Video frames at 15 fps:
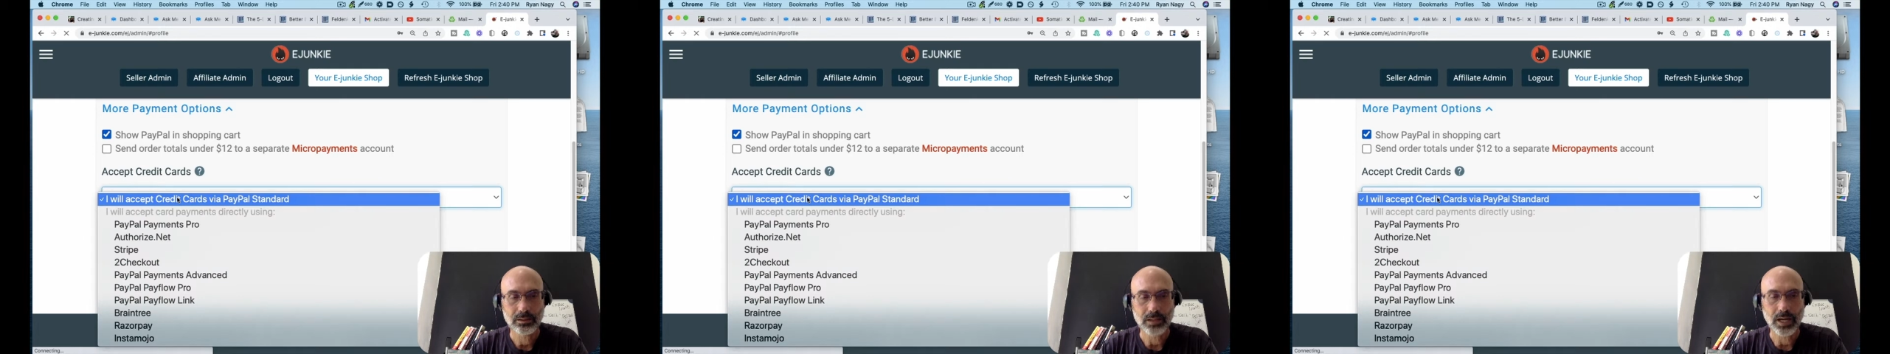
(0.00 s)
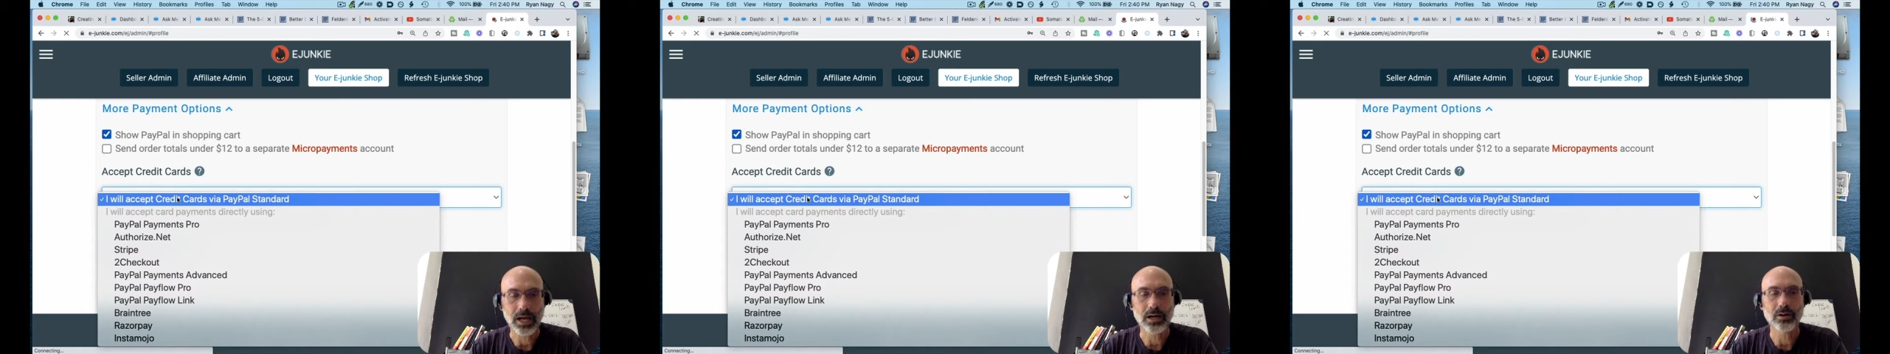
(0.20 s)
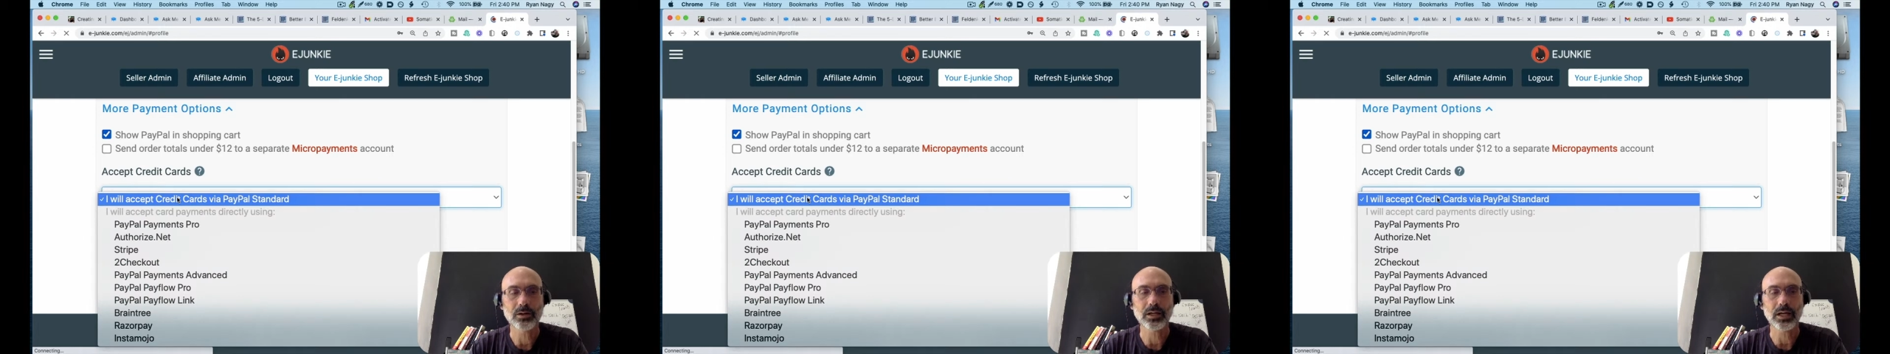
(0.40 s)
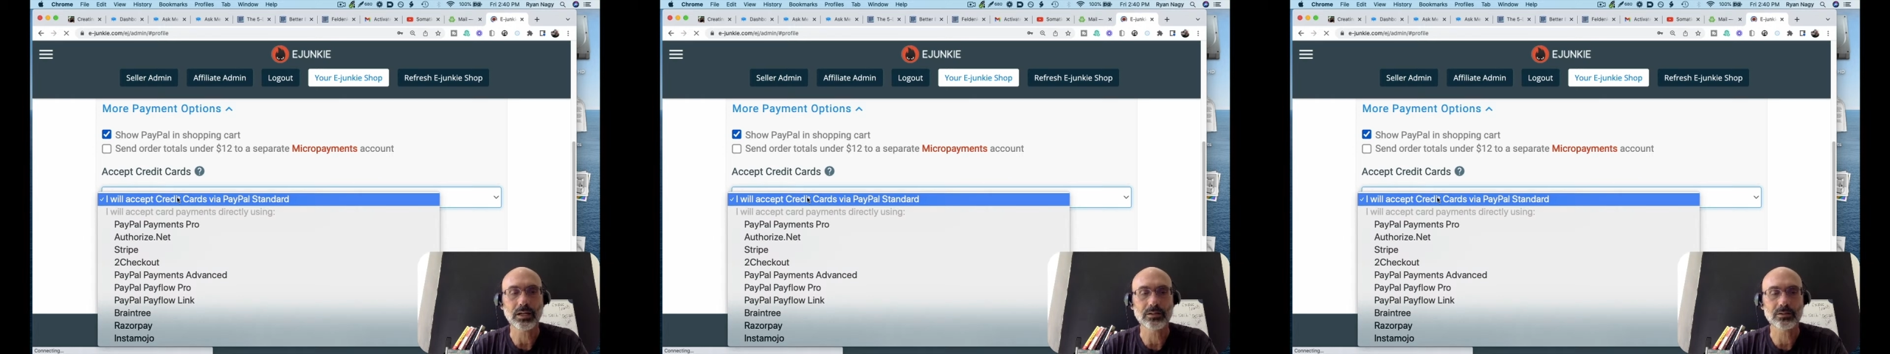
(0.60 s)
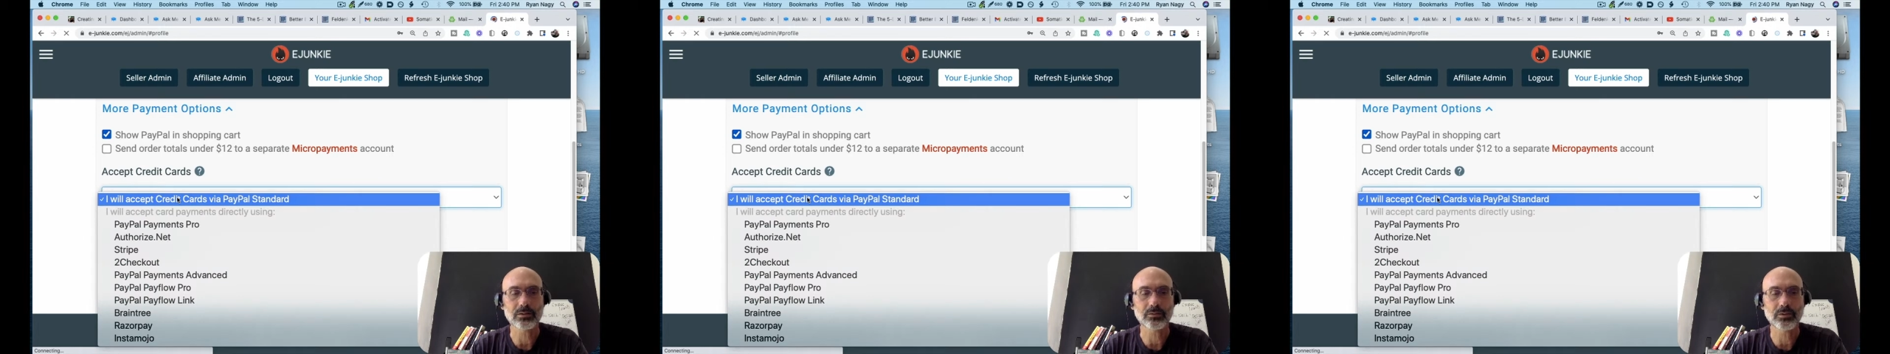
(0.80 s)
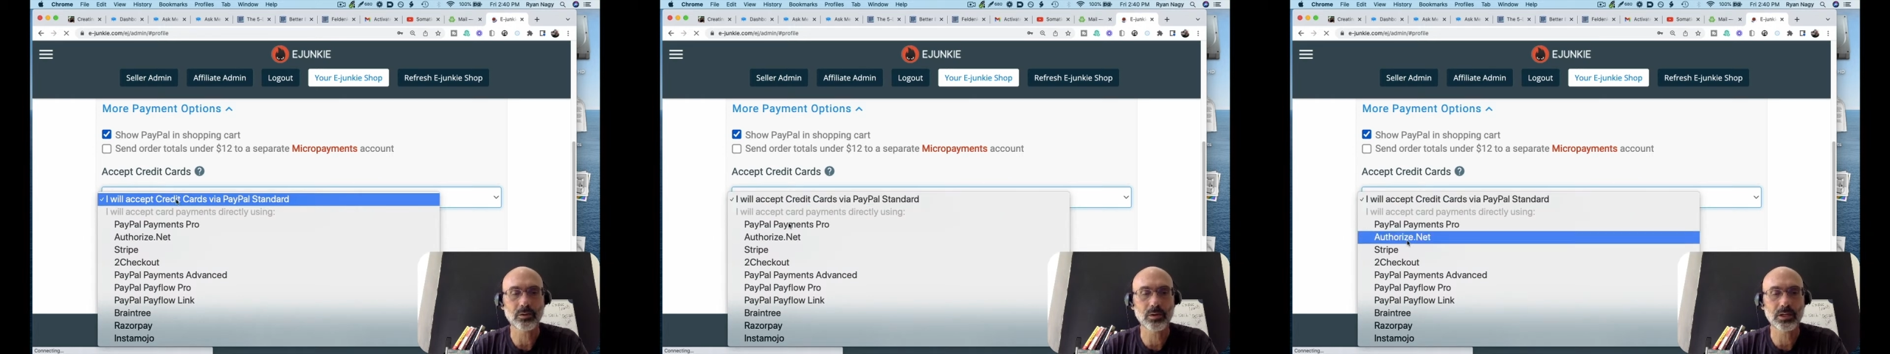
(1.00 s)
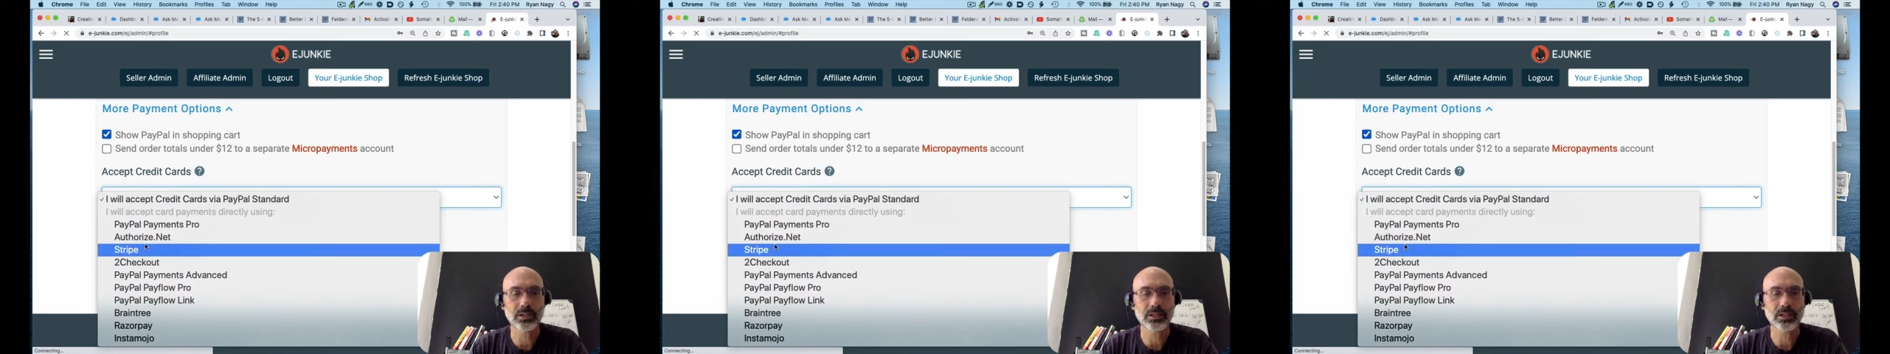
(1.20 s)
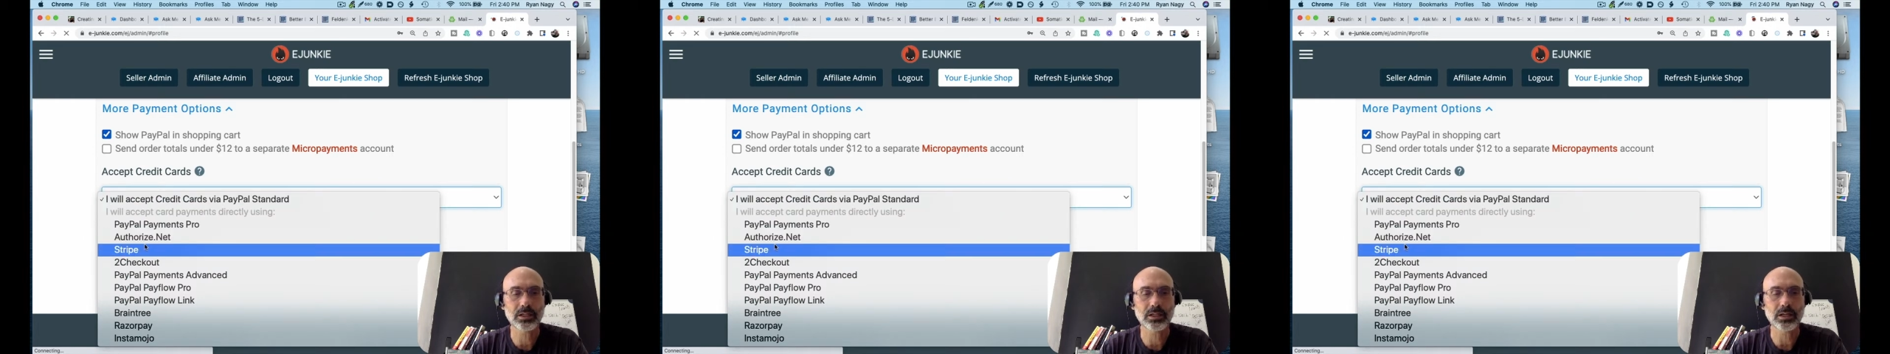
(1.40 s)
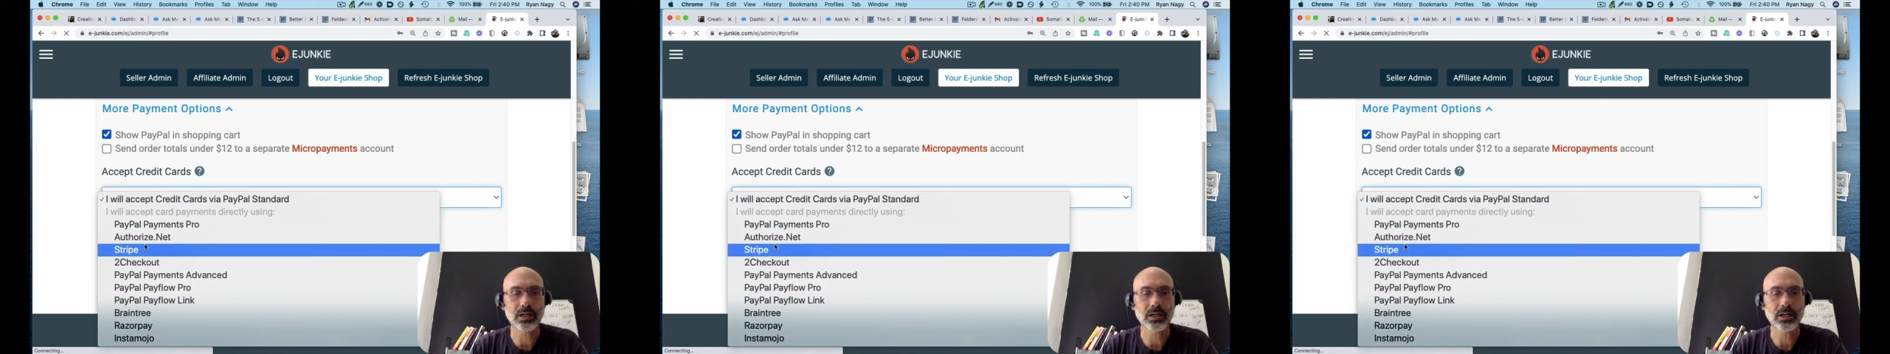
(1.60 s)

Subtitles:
Okay. So if you wanted to,